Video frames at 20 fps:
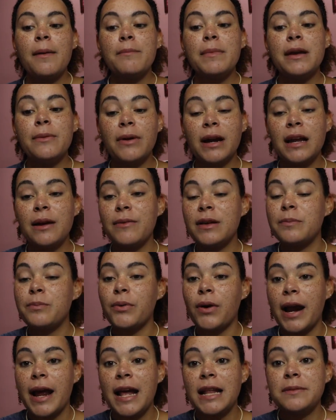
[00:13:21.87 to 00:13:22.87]
me working
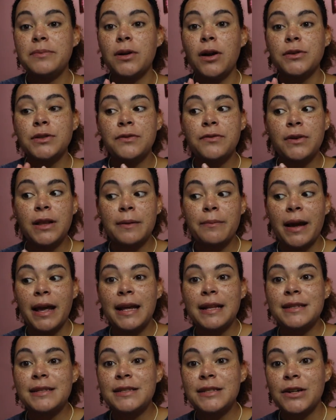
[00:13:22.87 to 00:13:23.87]
with brands, but also for like my
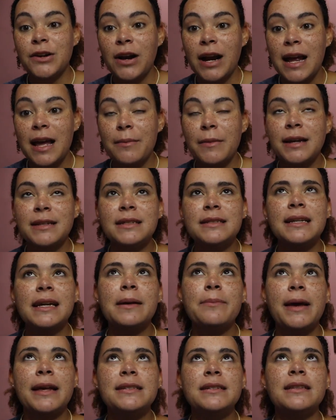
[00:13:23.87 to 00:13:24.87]
Instagram, because it's
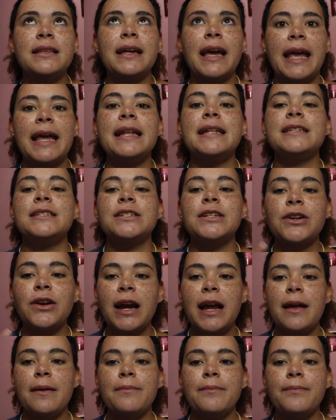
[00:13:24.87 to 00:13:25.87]
like a basically like an
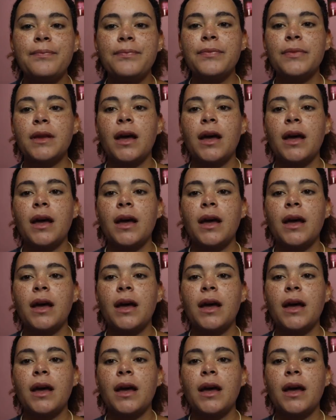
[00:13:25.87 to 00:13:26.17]
Instagram